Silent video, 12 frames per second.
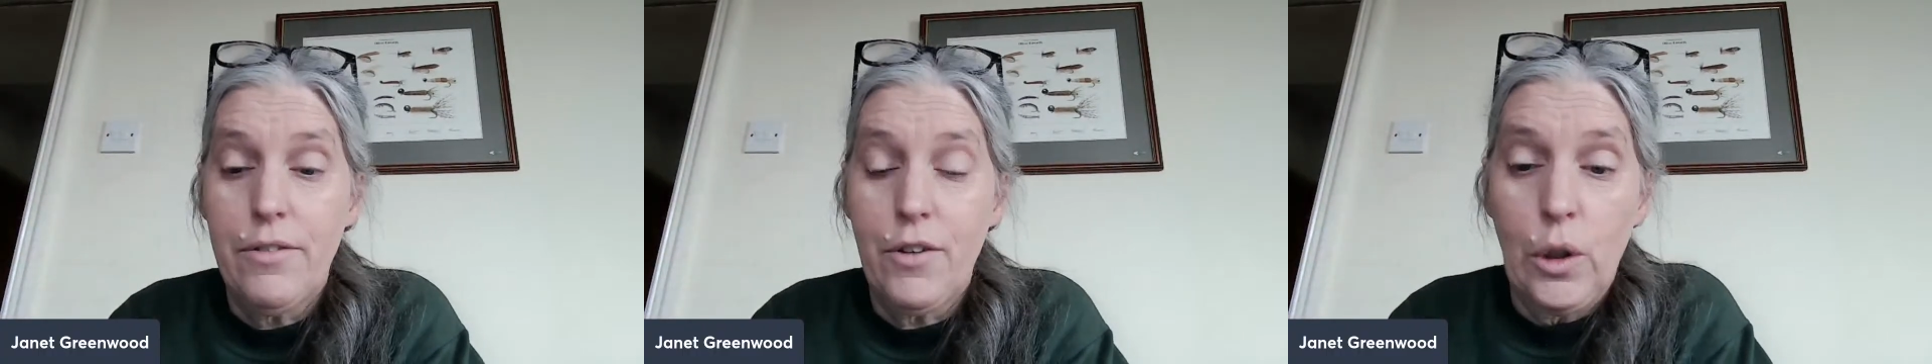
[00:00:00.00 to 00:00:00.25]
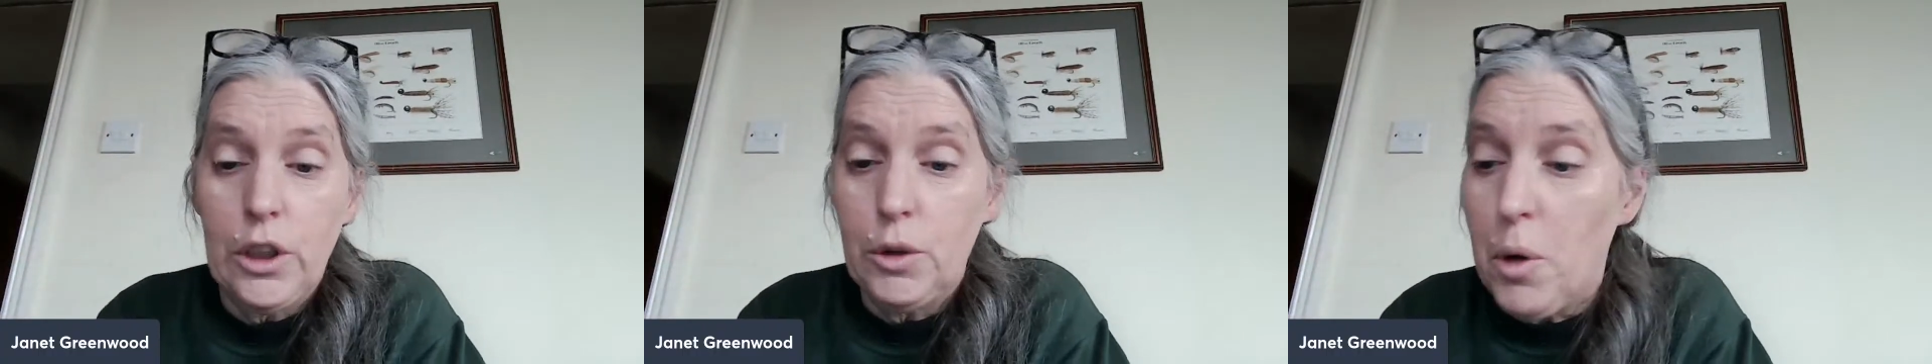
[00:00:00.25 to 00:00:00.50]
of
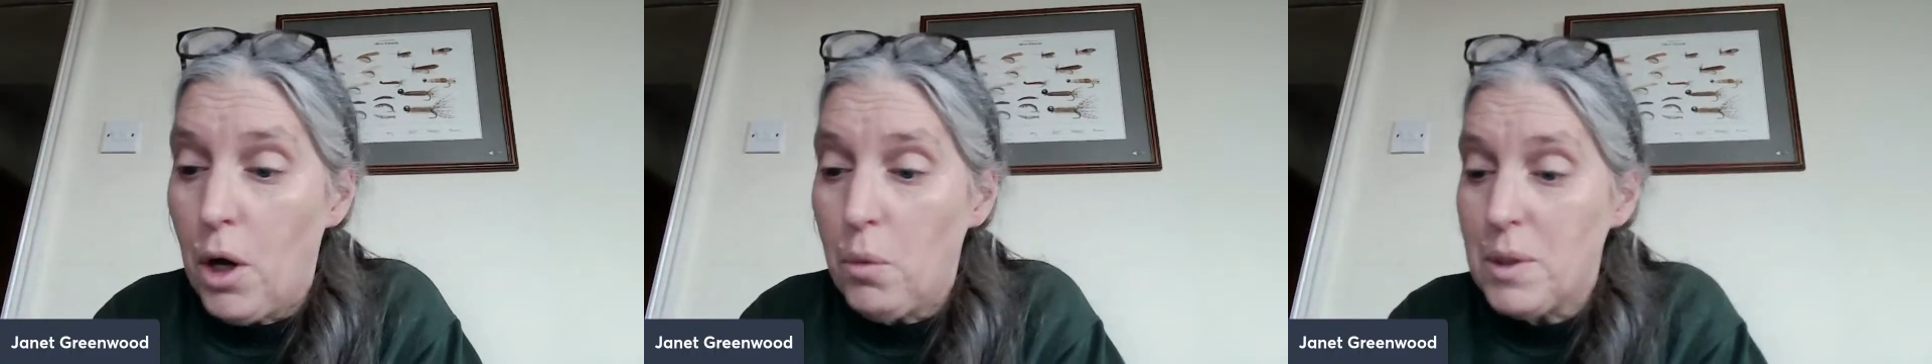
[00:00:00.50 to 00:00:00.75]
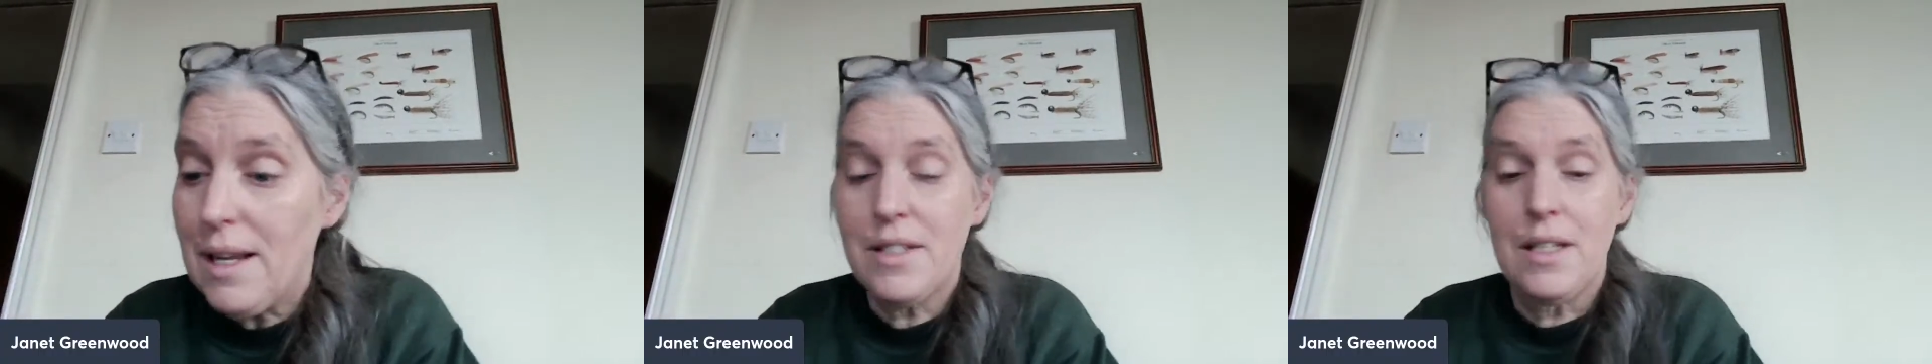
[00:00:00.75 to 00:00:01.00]
course, we
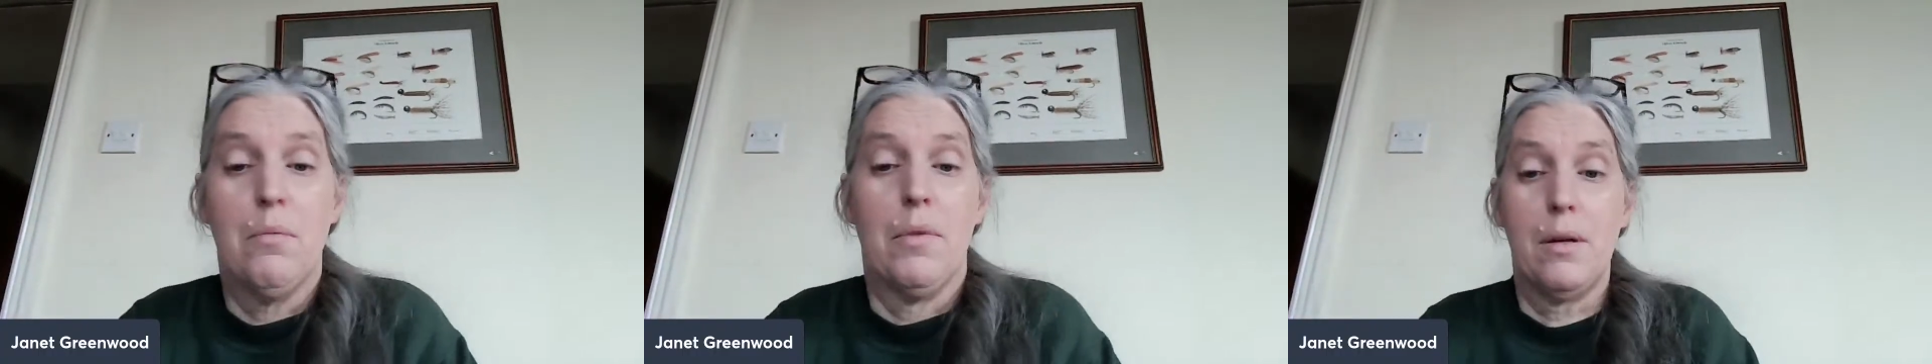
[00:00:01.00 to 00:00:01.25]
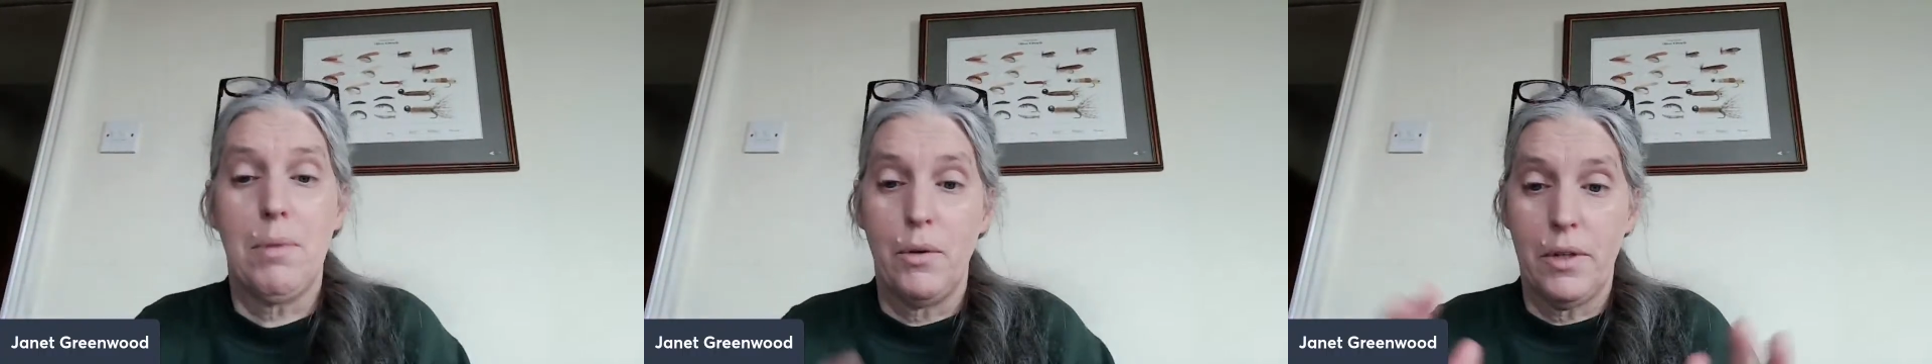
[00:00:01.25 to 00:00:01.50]
always have
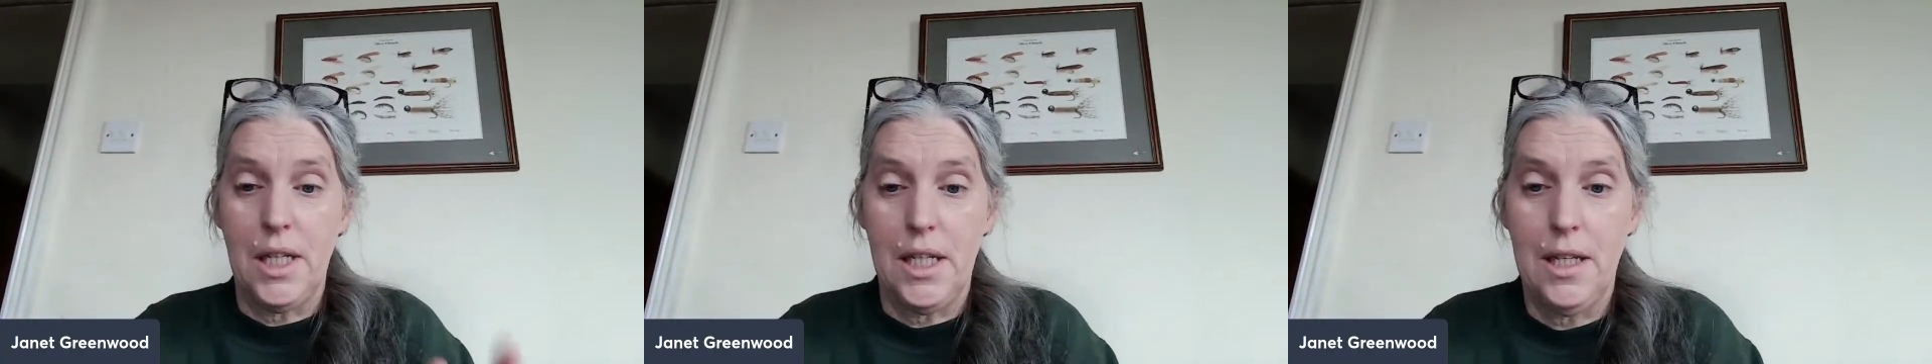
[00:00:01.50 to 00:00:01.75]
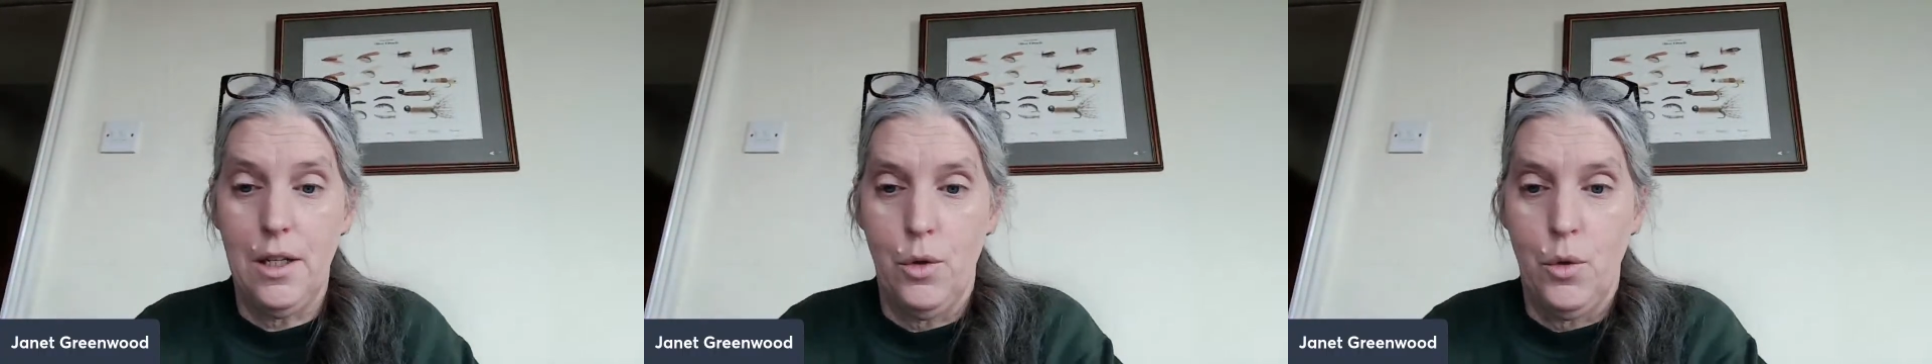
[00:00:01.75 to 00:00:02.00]
something about the
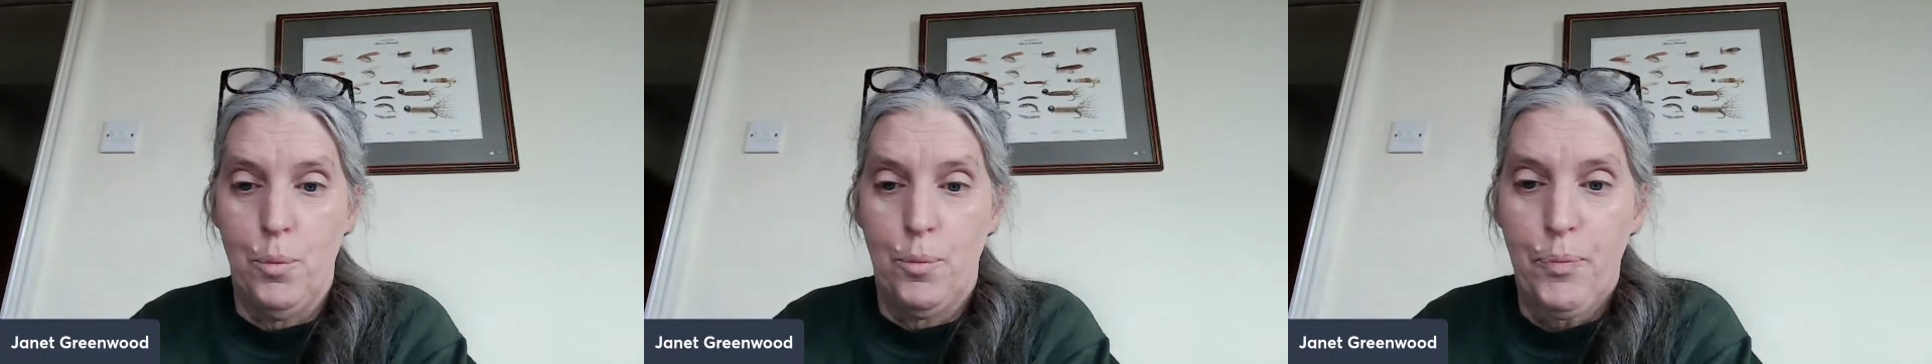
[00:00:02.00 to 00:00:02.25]
EU.